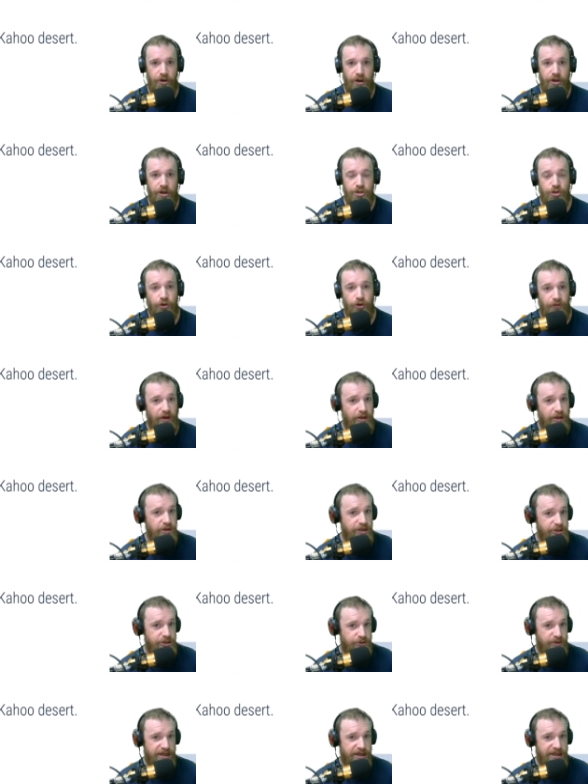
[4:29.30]
So if I look at
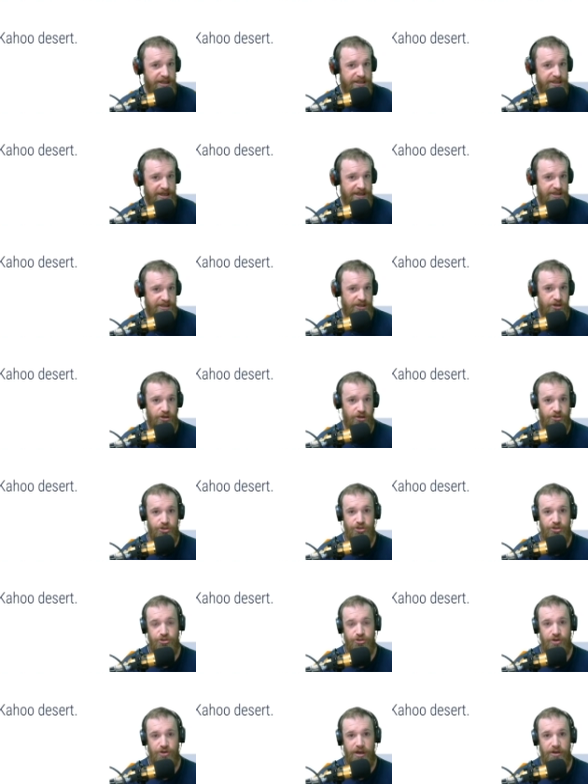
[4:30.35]
doing the test in
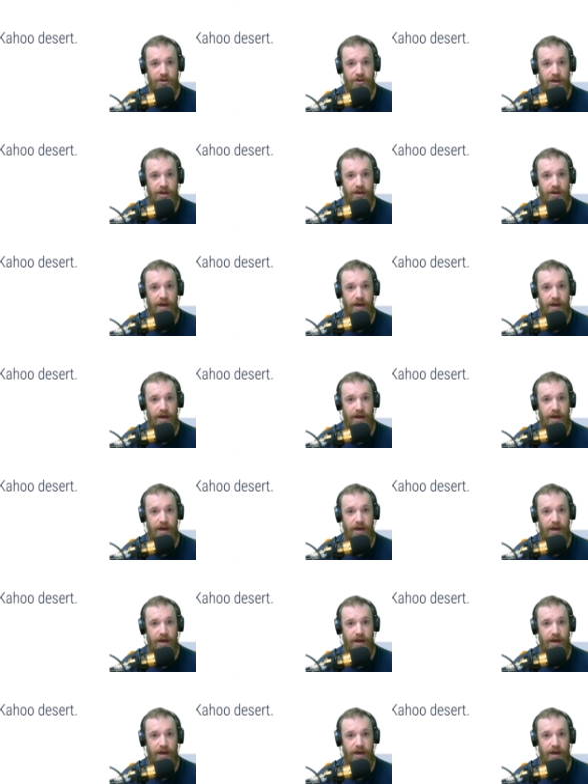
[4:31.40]
Australia,